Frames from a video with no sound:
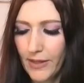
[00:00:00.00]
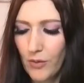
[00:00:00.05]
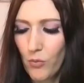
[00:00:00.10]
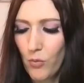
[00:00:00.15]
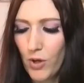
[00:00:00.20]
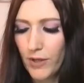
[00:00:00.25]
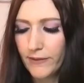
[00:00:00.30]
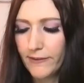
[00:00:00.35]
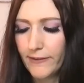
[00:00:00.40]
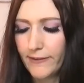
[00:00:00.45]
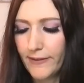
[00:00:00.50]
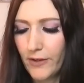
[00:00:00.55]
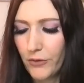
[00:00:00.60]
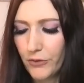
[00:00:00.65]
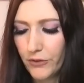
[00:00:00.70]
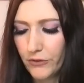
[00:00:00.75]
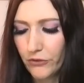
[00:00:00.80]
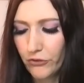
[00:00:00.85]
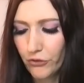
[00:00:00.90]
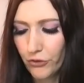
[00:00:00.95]
want to tell
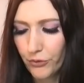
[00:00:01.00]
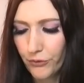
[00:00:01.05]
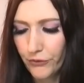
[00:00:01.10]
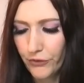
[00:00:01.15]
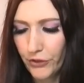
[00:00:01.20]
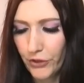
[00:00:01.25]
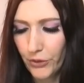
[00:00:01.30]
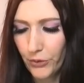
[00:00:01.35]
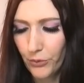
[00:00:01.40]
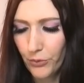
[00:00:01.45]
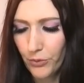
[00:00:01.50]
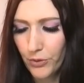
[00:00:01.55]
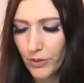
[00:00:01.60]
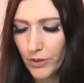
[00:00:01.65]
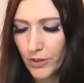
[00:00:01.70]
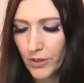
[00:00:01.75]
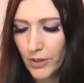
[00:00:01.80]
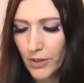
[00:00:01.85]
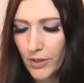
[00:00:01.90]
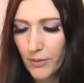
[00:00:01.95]
this truth to you,
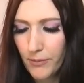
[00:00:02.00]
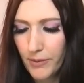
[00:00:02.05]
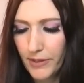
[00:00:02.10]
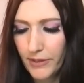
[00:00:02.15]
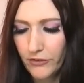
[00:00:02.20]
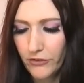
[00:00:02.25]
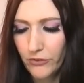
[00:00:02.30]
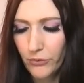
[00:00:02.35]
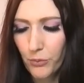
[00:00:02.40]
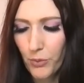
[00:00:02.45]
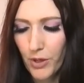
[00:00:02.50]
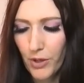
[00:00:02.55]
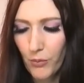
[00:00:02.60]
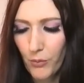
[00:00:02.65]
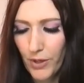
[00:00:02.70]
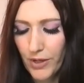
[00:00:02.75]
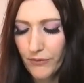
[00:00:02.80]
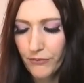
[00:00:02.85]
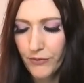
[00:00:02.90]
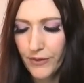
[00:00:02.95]
but they just want to
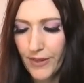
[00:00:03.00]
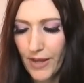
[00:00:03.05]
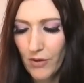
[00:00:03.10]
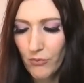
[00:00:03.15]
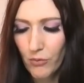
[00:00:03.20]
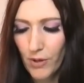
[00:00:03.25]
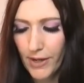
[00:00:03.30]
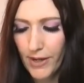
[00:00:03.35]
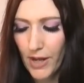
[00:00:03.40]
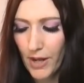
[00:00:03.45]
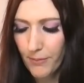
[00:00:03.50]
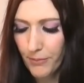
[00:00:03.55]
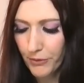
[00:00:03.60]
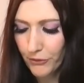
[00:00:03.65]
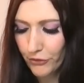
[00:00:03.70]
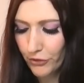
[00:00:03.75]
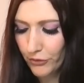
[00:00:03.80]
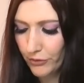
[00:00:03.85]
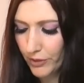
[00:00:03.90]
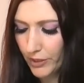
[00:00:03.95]
wait for that right
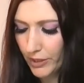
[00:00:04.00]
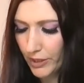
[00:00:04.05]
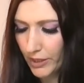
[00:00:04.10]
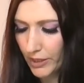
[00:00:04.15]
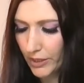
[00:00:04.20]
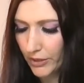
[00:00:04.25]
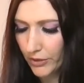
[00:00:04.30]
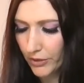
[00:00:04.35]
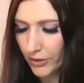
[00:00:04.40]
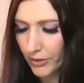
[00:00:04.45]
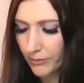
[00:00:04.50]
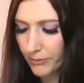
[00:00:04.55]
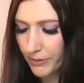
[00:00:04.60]
opportunity here.